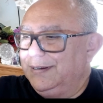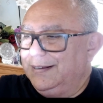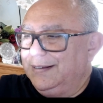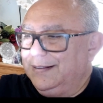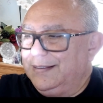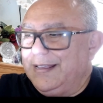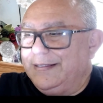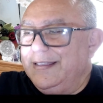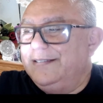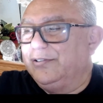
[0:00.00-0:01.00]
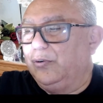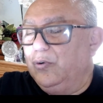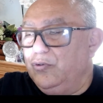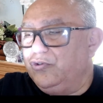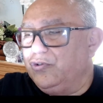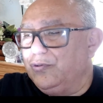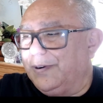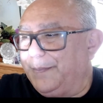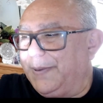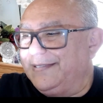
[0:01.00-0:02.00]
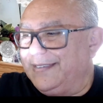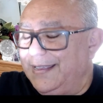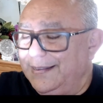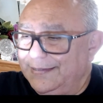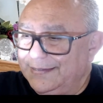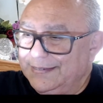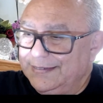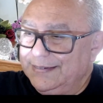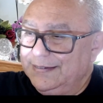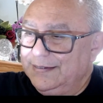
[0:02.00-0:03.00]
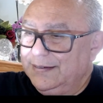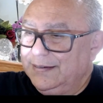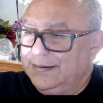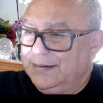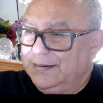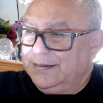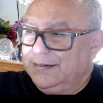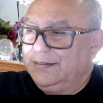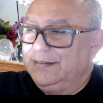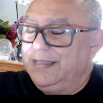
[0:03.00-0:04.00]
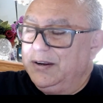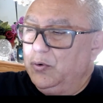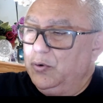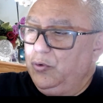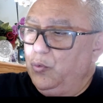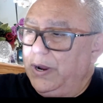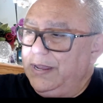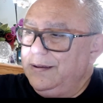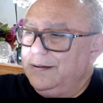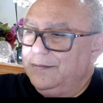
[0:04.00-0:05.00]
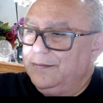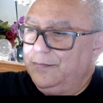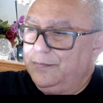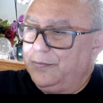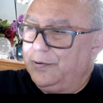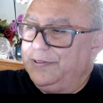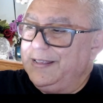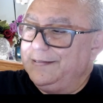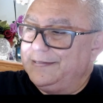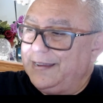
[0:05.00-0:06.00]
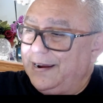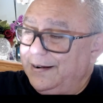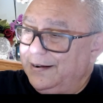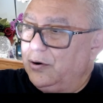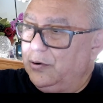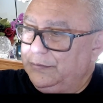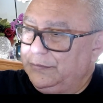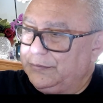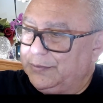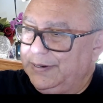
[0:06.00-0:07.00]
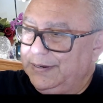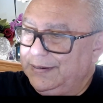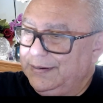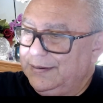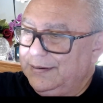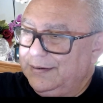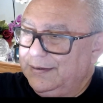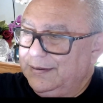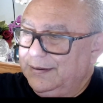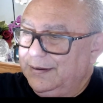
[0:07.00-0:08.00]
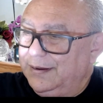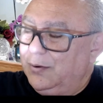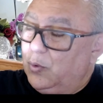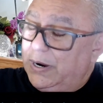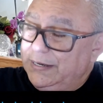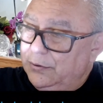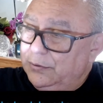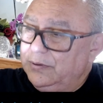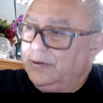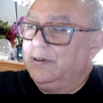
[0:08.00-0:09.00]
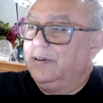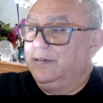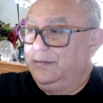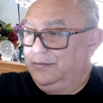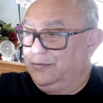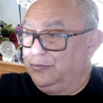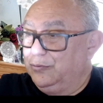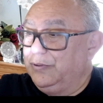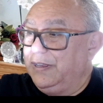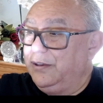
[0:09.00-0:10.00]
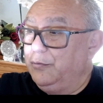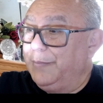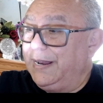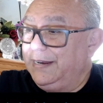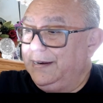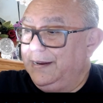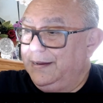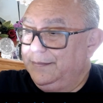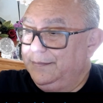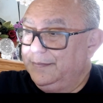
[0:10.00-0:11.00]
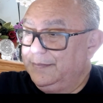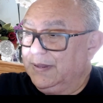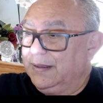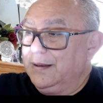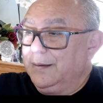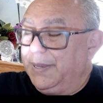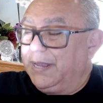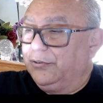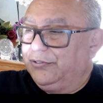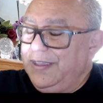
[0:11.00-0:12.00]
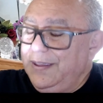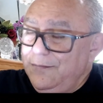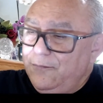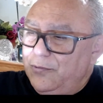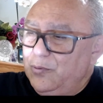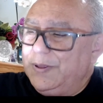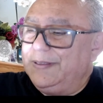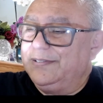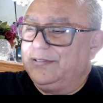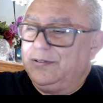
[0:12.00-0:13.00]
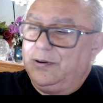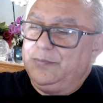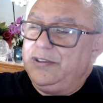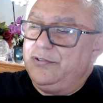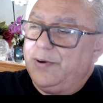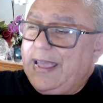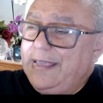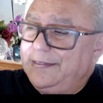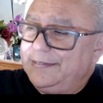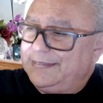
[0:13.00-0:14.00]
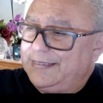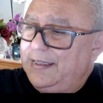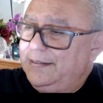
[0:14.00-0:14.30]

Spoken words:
that the solution represents the good way for the entire country. And why not to the humanity? Because the influence of the United States